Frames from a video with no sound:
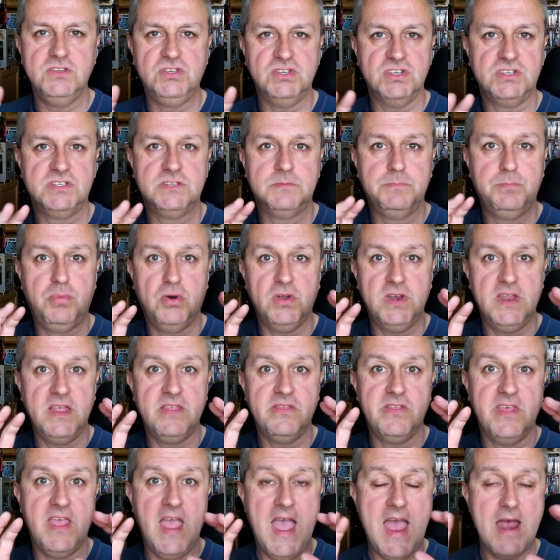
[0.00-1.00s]
just
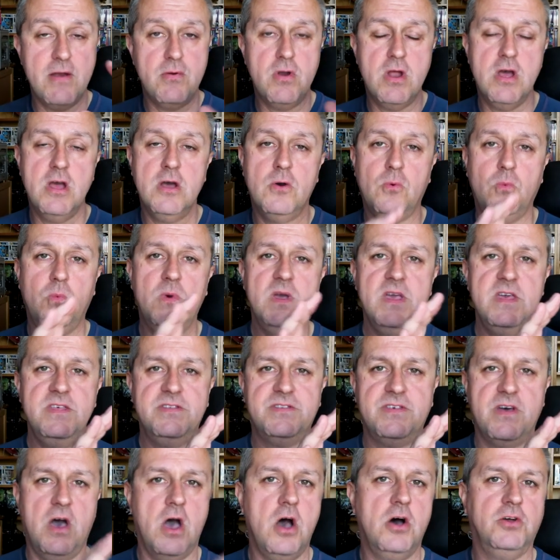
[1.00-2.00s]
putting the error
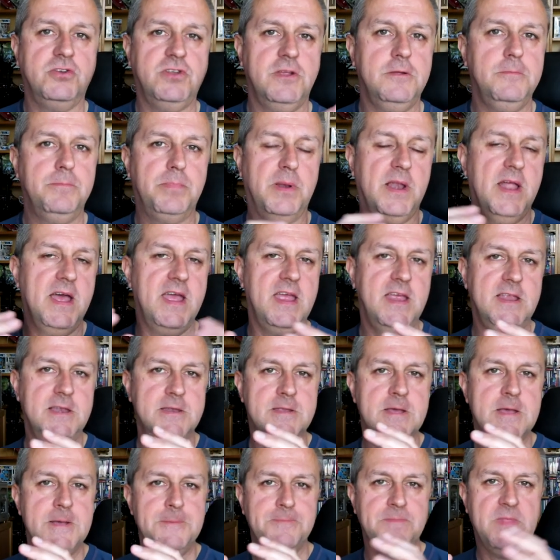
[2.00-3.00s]
with Ardu
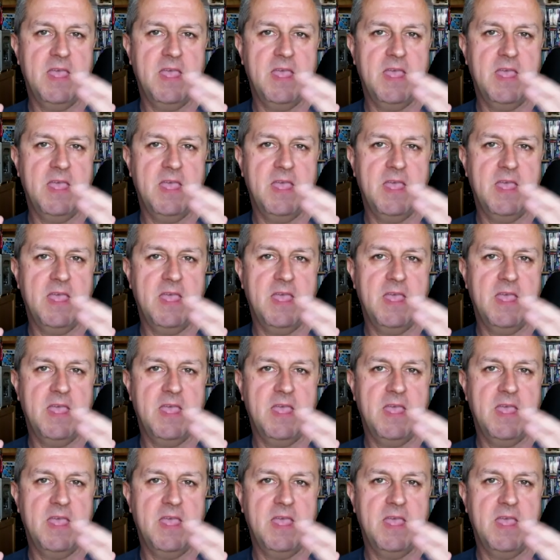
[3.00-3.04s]
plane